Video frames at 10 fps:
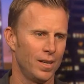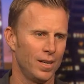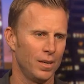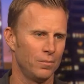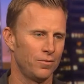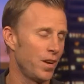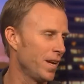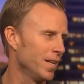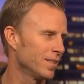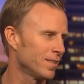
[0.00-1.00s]

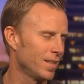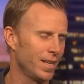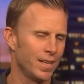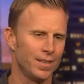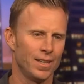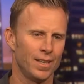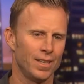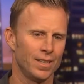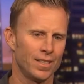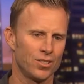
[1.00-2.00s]
fans. And
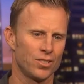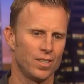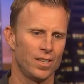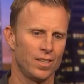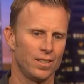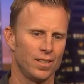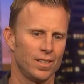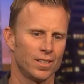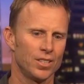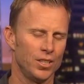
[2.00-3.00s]
I
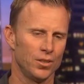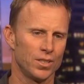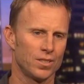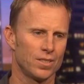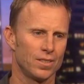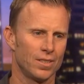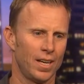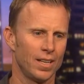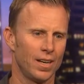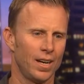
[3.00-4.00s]

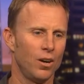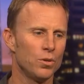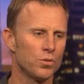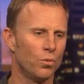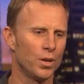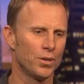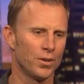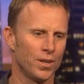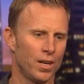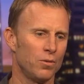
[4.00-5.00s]
always
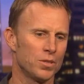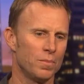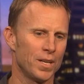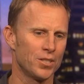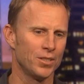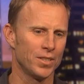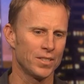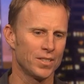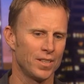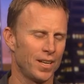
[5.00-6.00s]
wonder, and I always mention
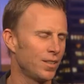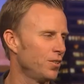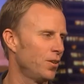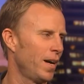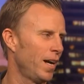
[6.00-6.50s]
this, that I don't know